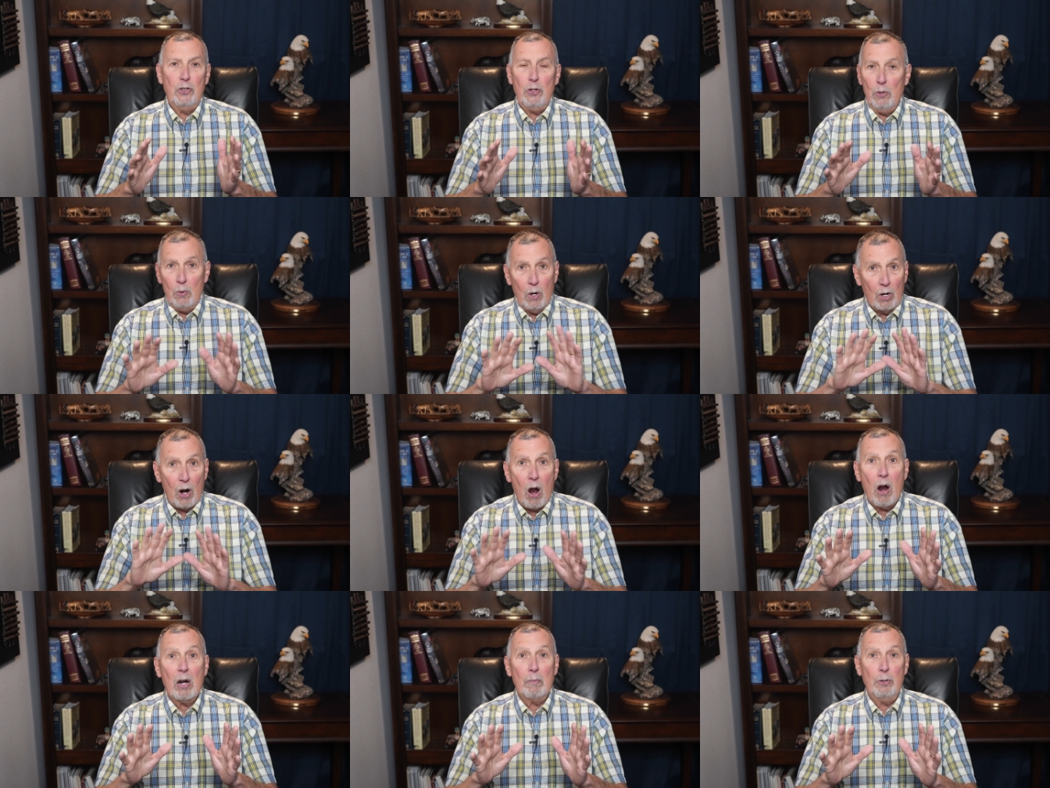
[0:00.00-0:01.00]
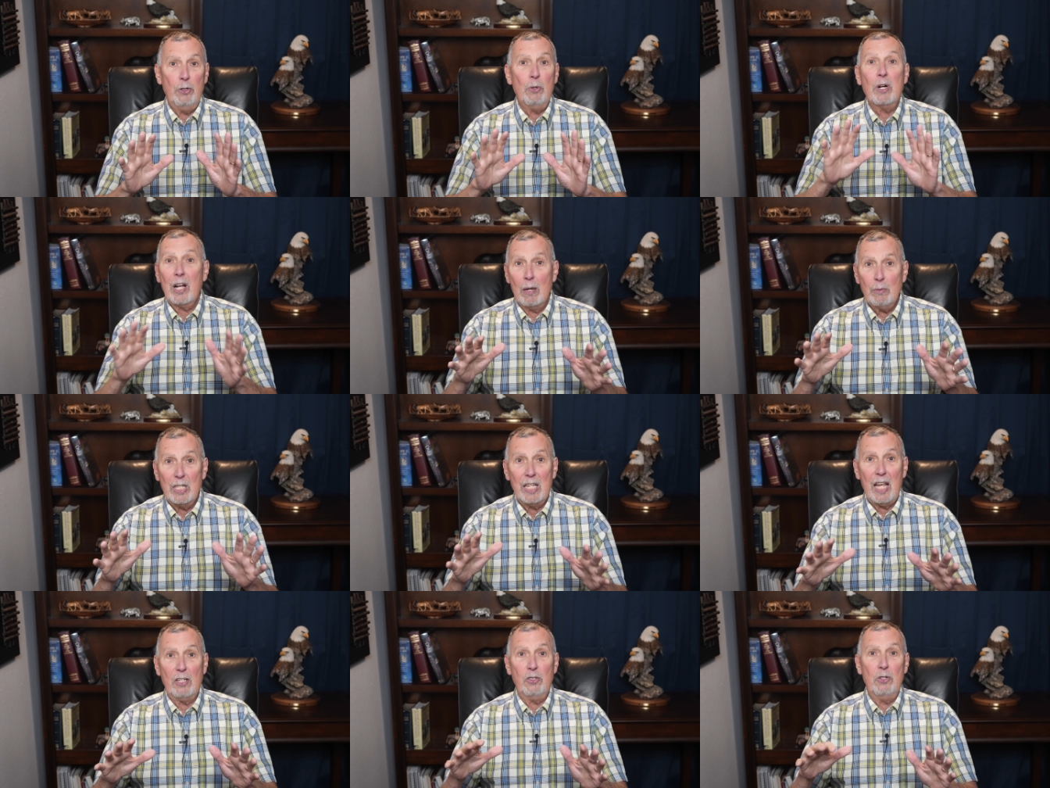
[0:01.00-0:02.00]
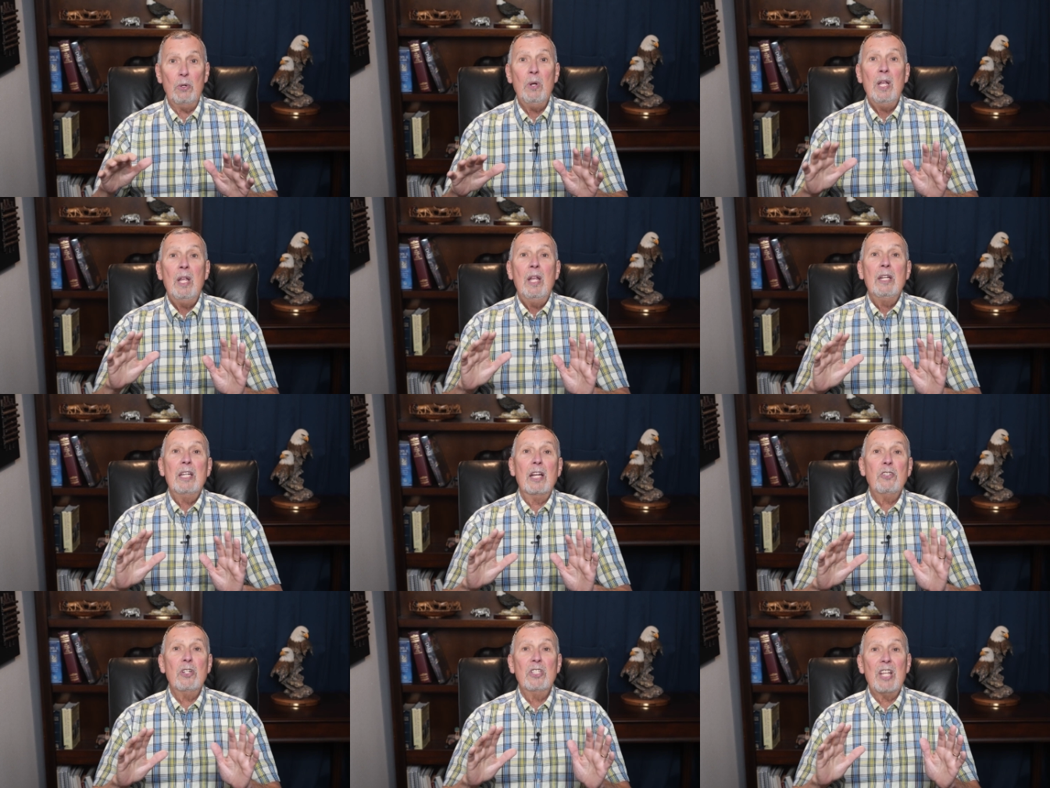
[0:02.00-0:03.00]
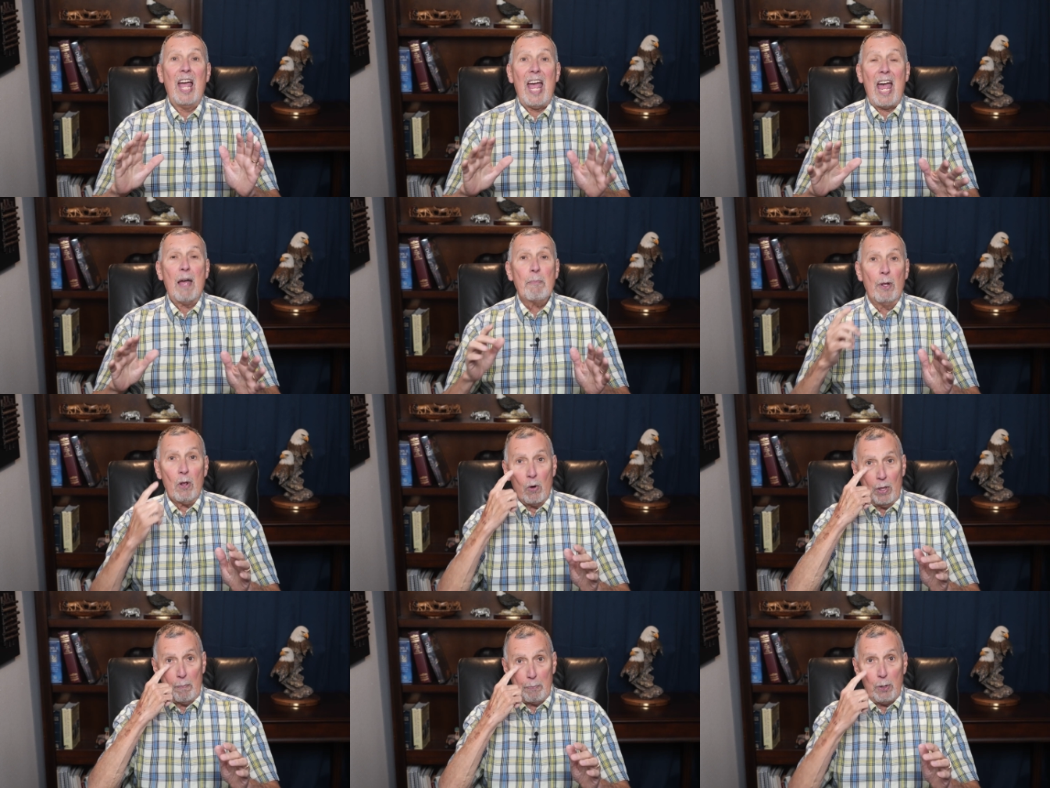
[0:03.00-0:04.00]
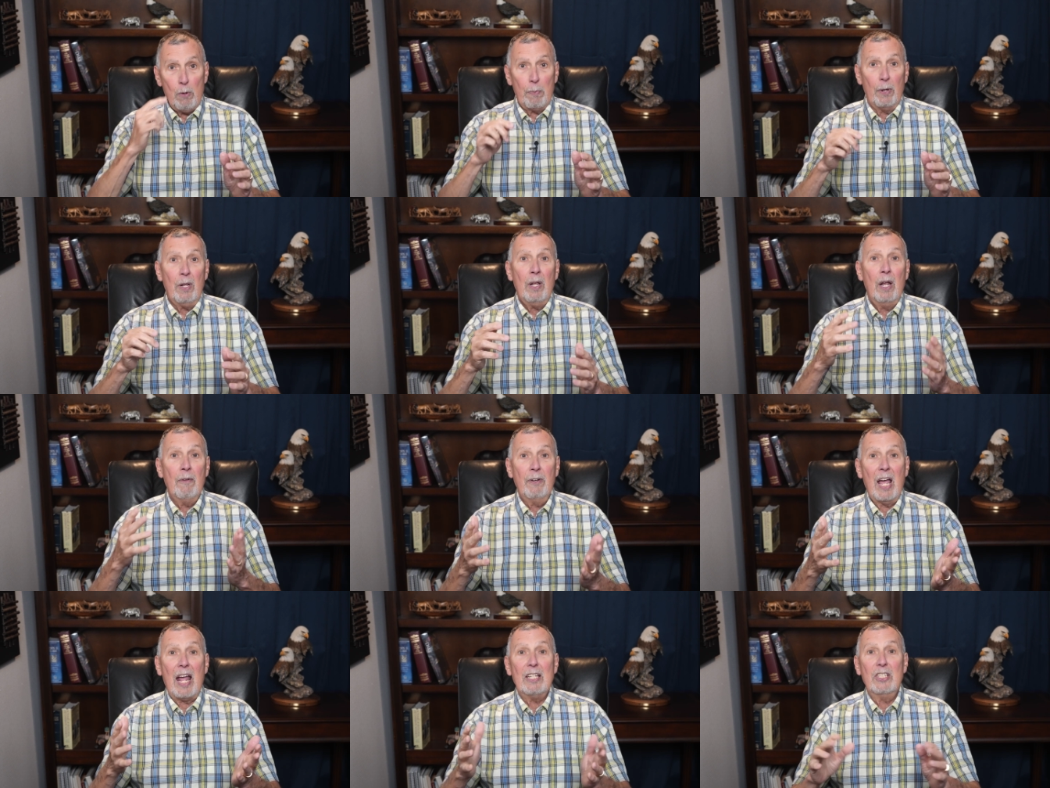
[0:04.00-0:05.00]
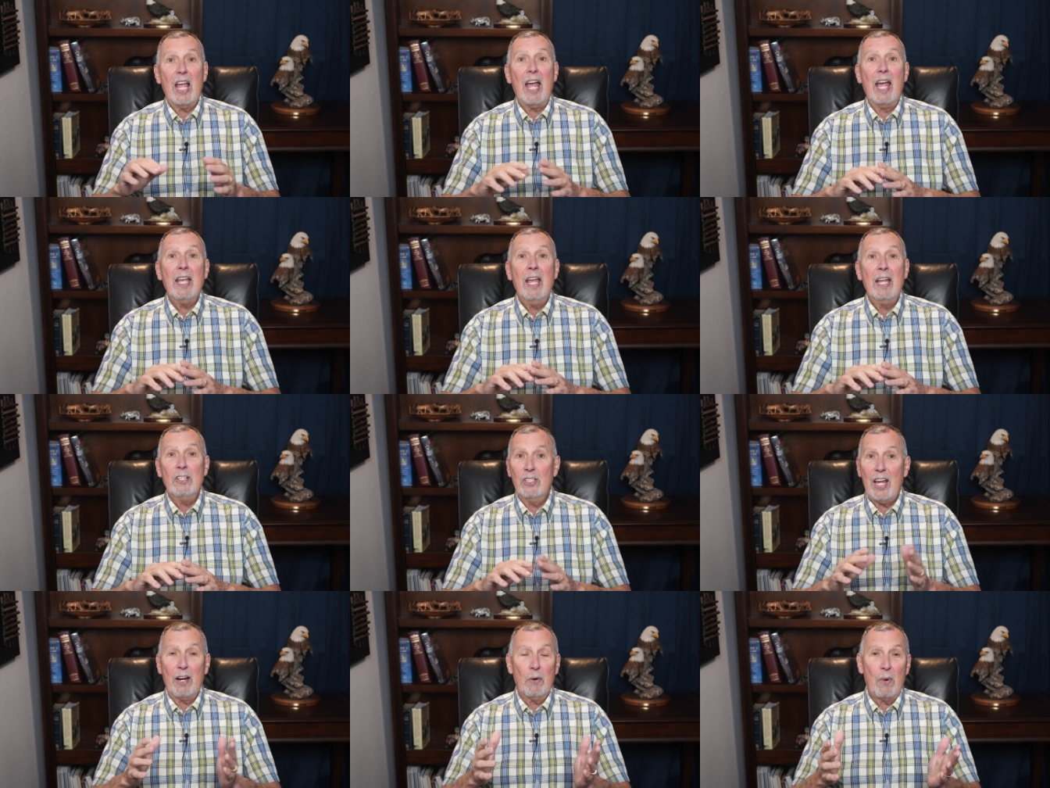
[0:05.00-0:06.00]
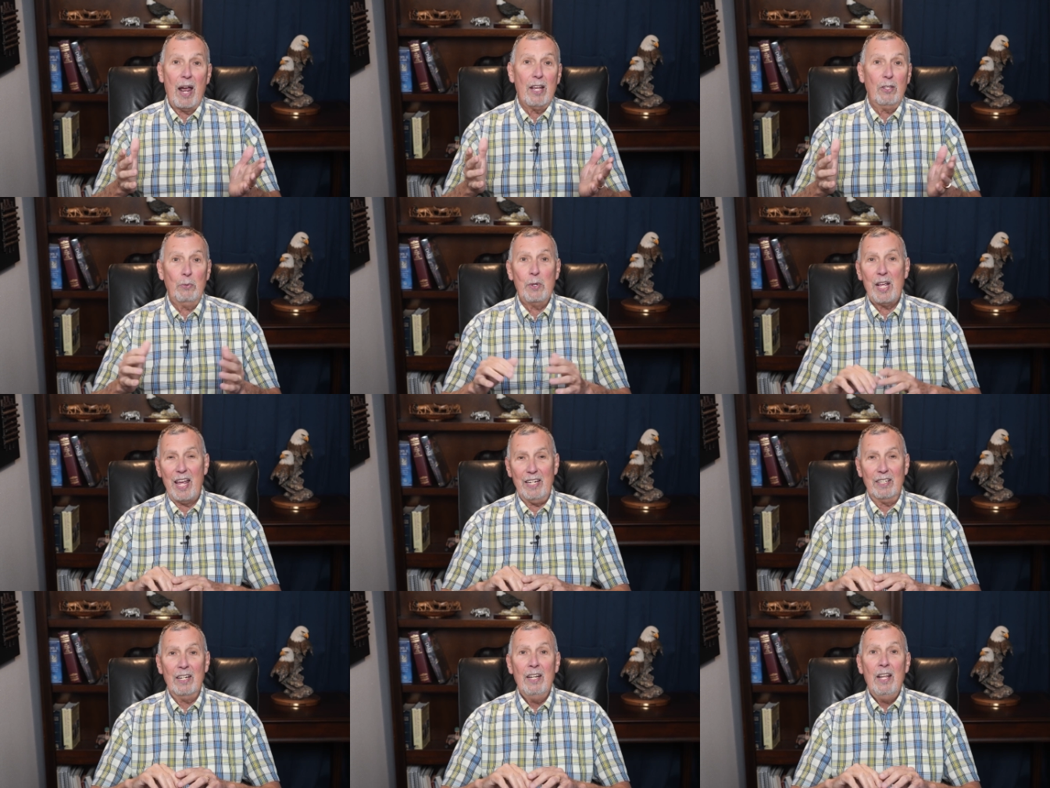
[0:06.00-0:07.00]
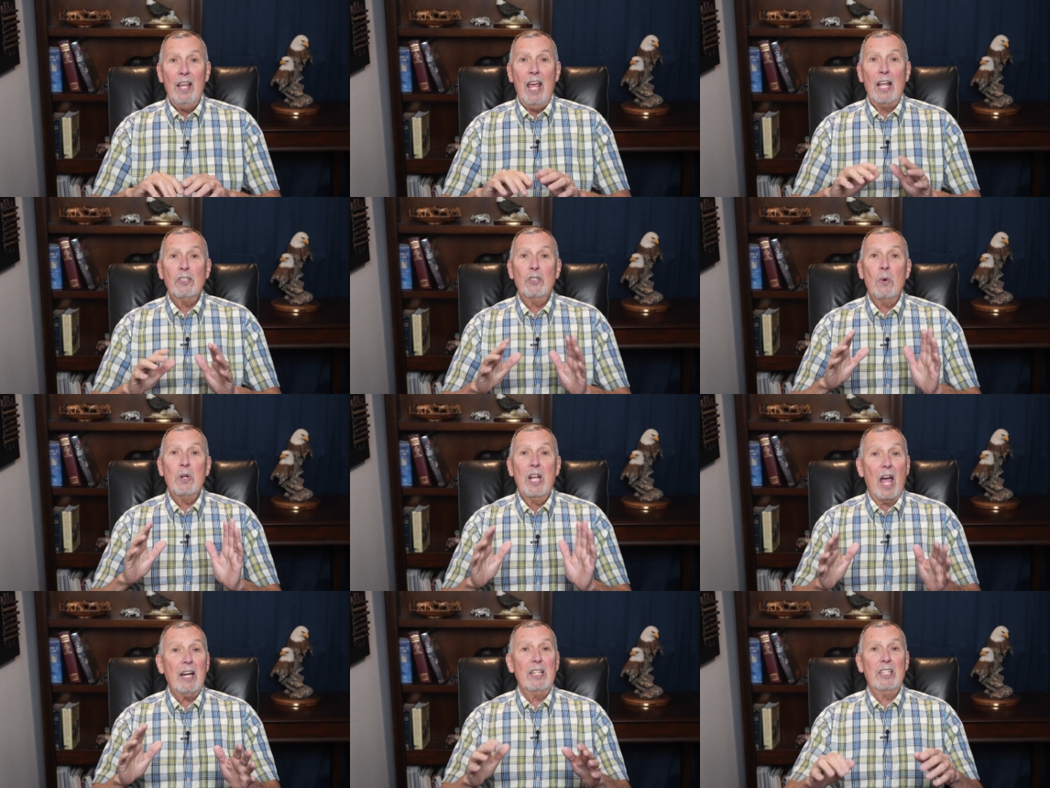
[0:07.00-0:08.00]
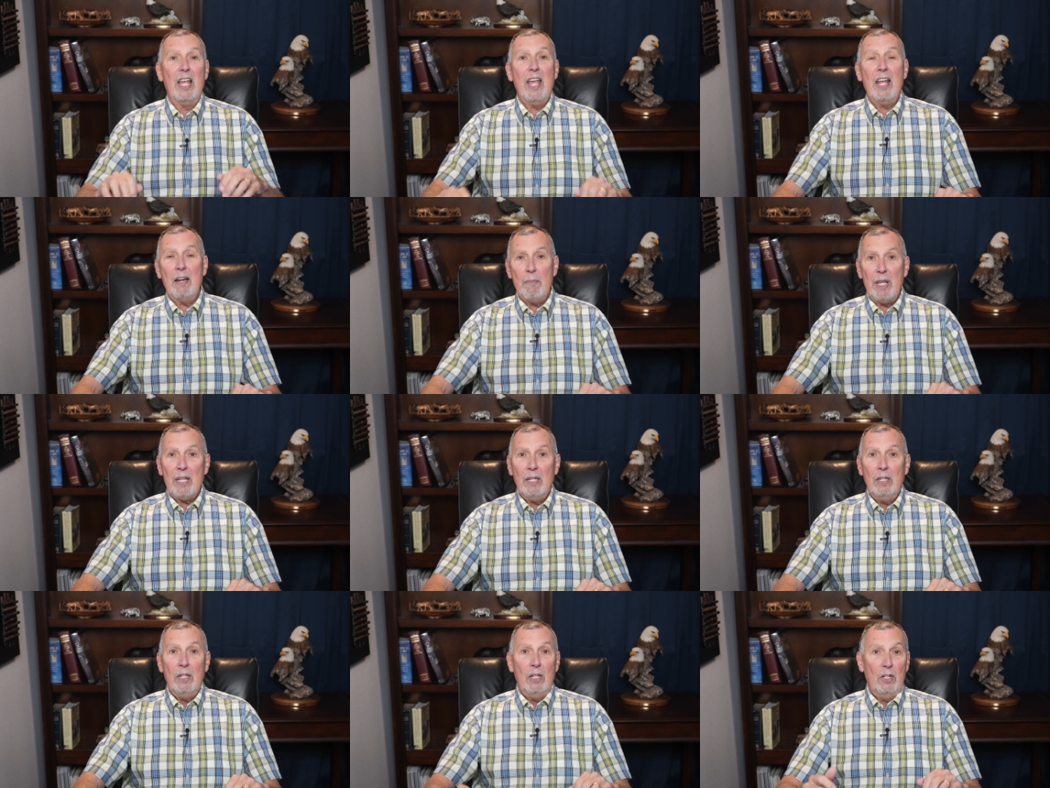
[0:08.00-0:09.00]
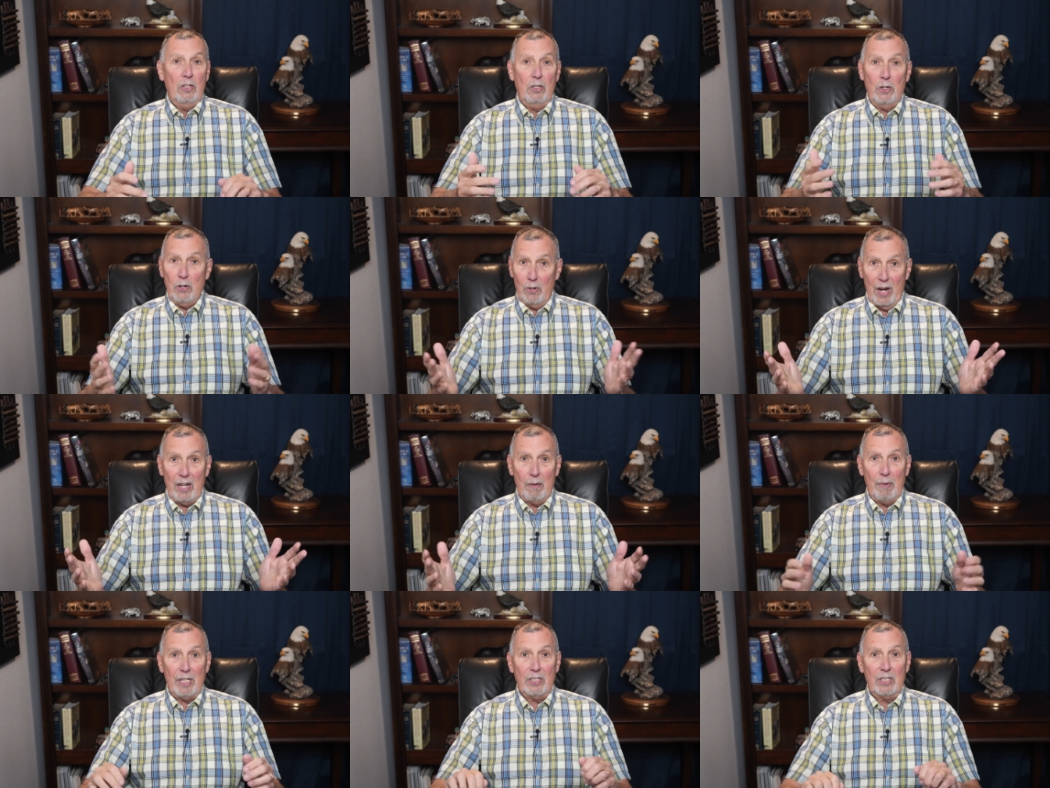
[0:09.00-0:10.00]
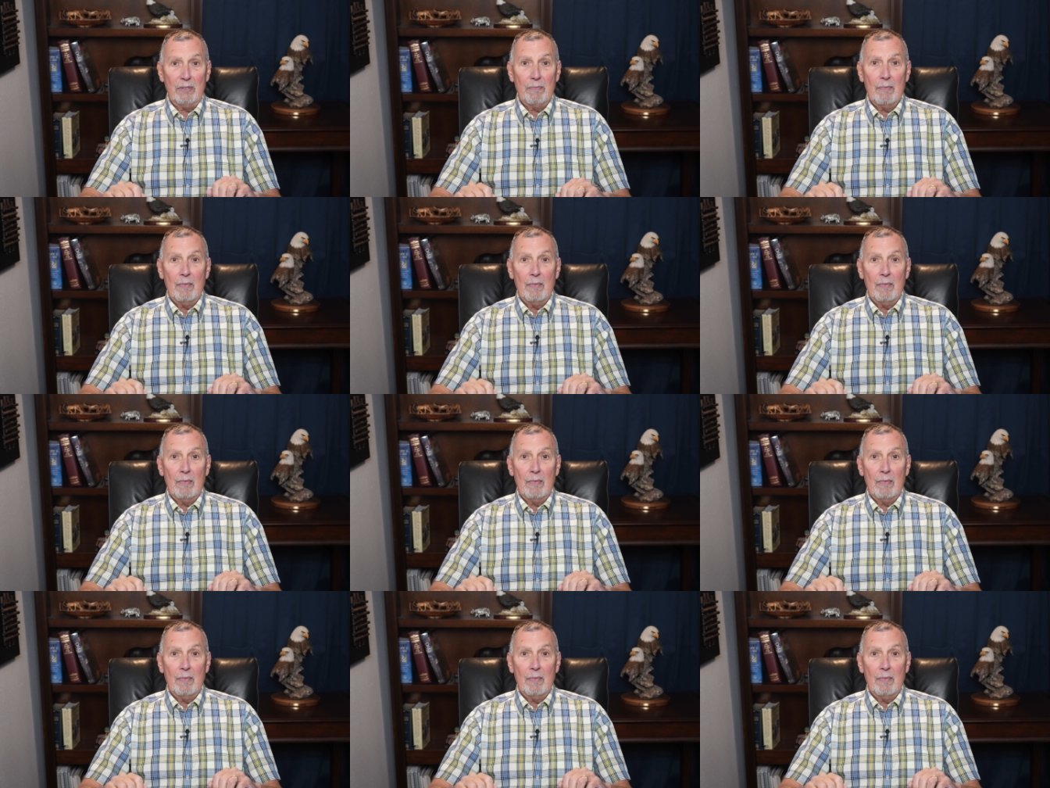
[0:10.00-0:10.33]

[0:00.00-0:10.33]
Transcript: you or harms you or comes against you touches the apple or the pupil of God's eye in Zechariah 3 8. And so God is an enemy to your enemies.